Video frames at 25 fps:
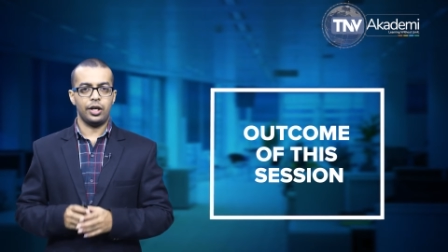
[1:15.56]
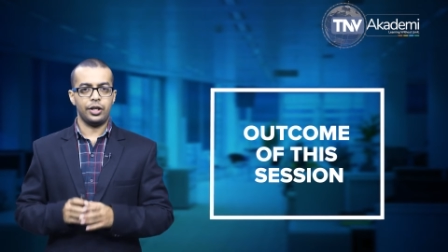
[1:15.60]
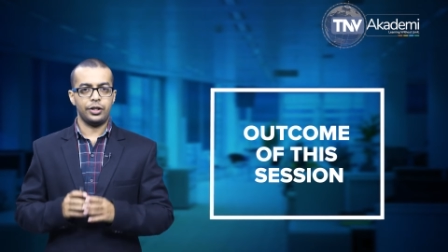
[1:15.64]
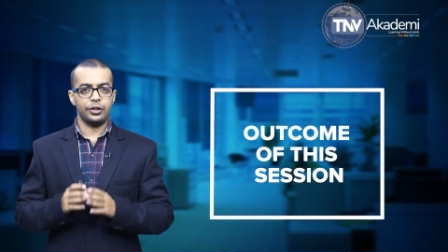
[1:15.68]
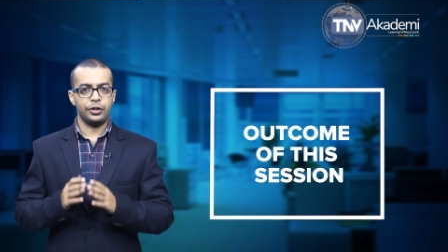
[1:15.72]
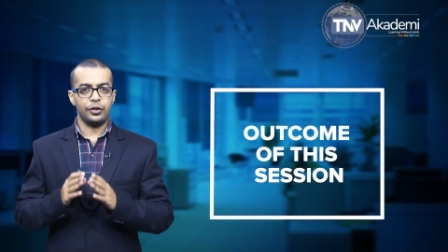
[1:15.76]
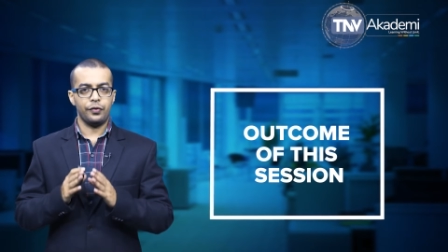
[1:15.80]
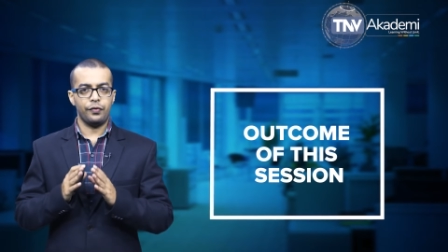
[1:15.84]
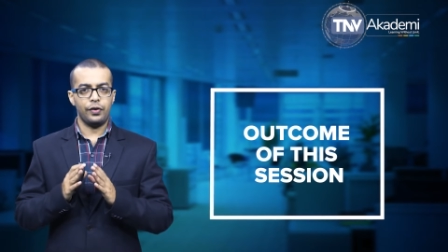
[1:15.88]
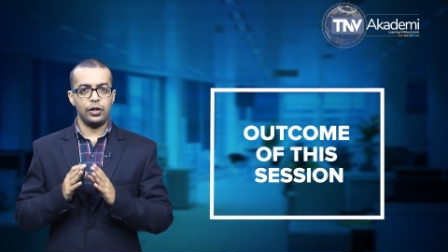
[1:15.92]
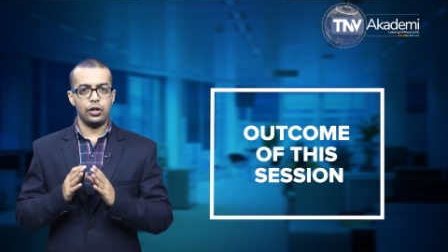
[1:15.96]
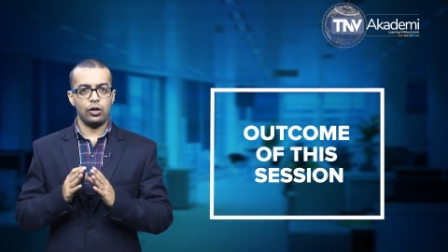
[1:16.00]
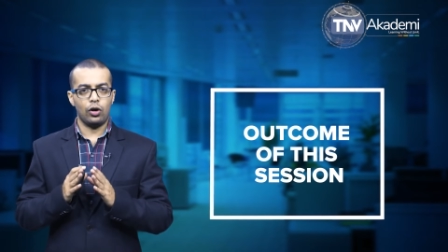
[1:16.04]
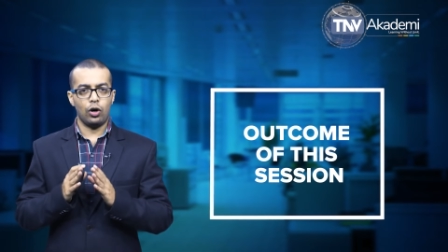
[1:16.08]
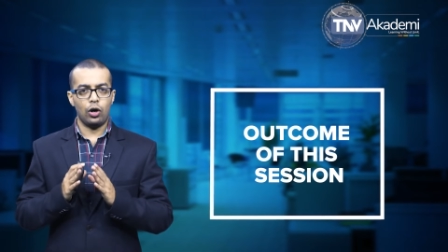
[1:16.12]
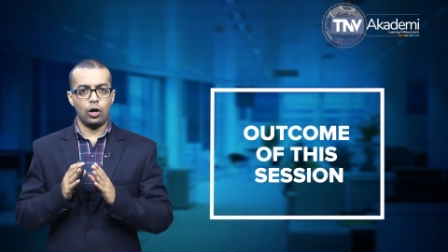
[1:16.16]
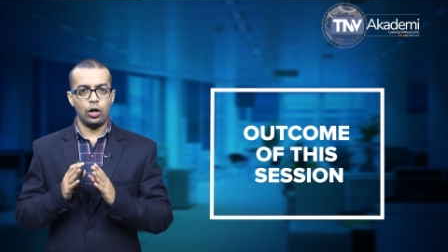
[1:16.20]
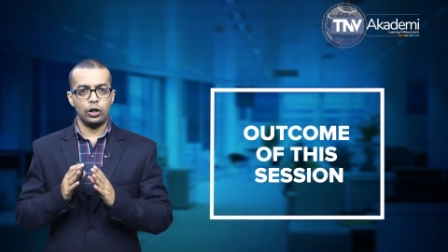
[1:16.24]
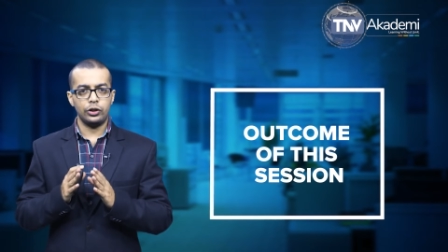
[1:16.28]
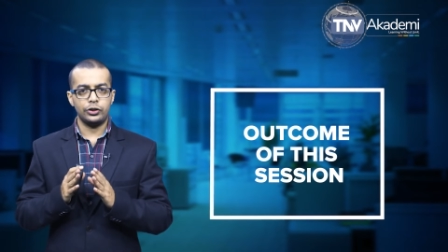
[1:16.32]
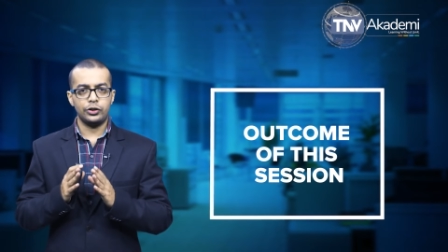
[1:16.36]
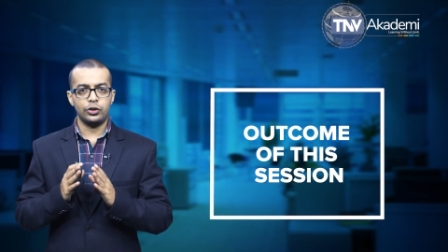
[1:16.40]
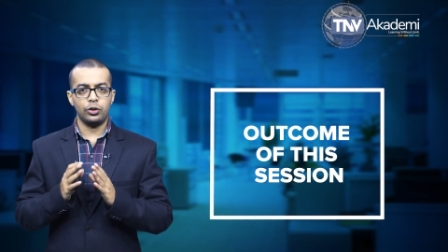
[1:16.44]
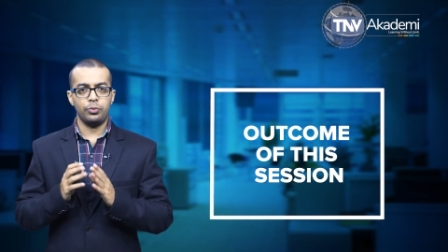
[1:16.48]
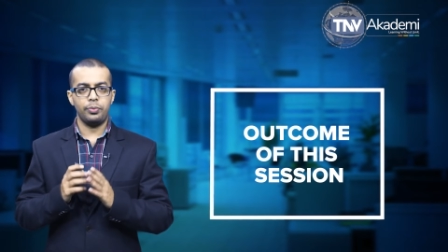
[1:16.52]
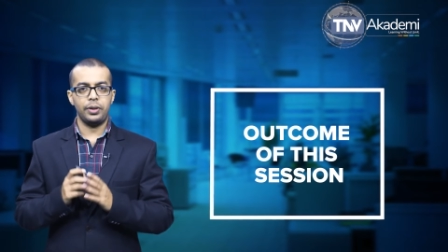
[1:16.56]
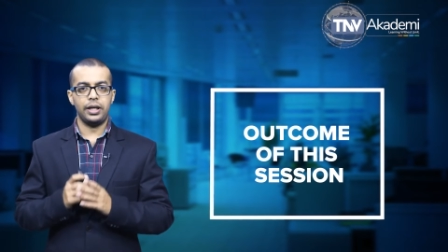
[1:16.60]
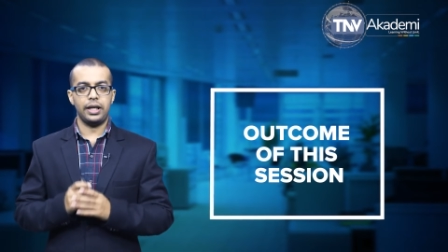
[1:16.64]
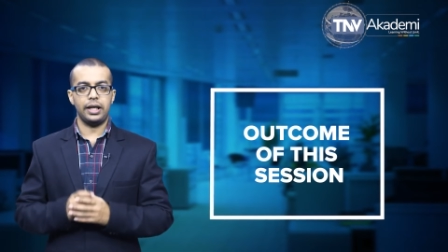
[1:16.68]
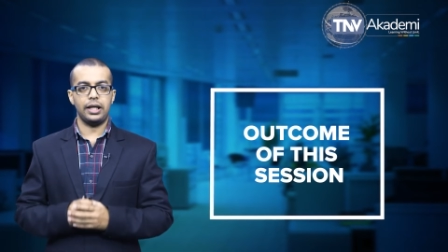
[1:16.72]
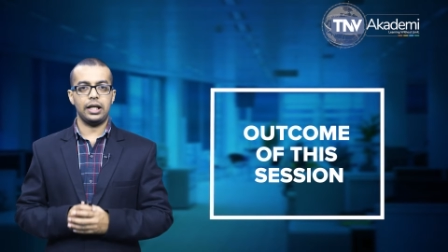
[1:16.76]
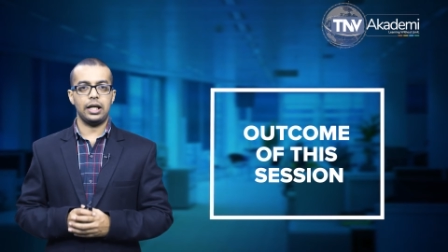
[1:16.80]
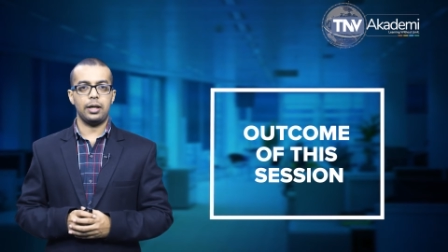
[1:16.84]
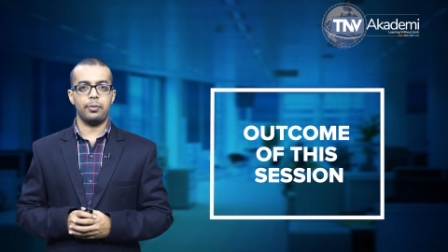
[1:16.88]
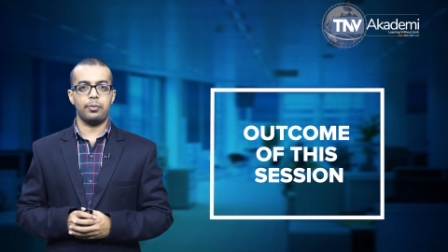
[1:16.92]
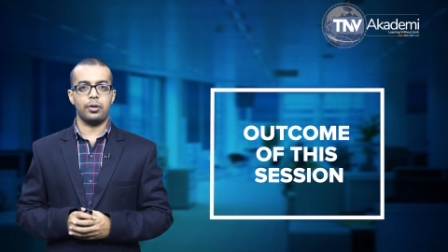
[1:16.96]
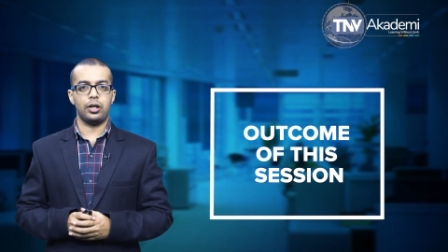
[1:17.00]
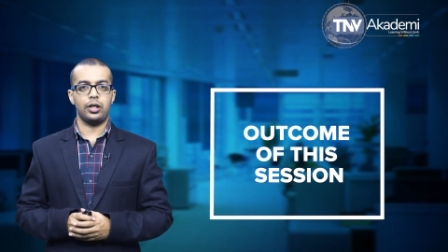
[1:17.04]
You will also be
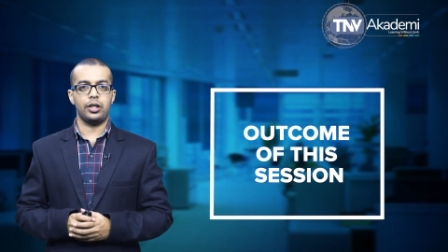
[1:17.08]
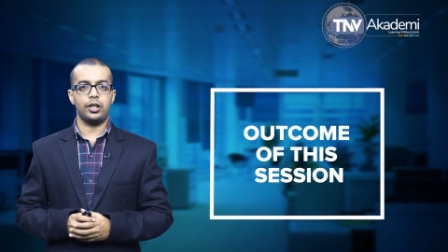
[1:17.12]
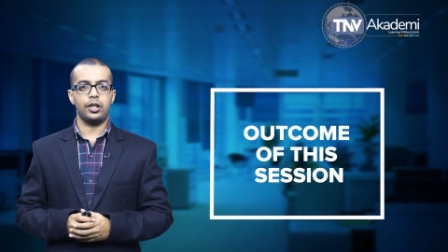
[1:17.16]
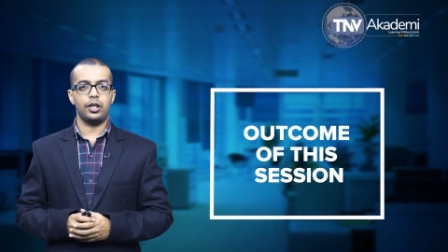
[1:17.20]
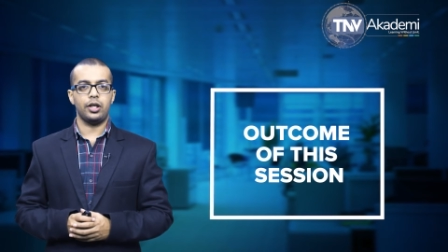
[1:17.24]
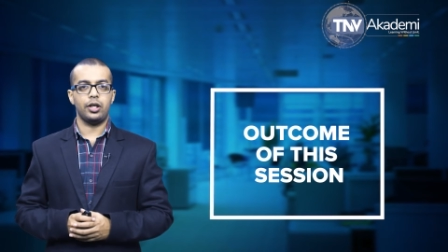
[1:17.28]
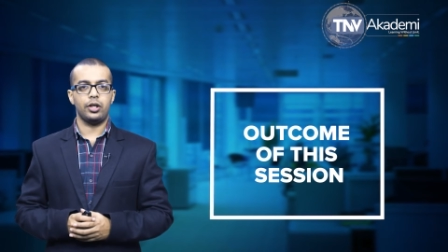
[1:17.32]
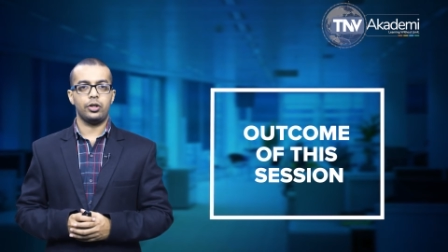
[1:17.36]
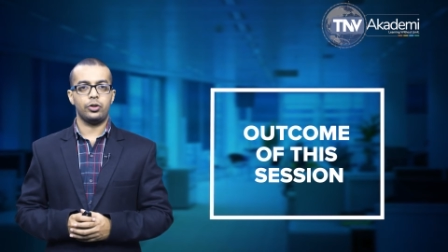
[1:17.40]
enabled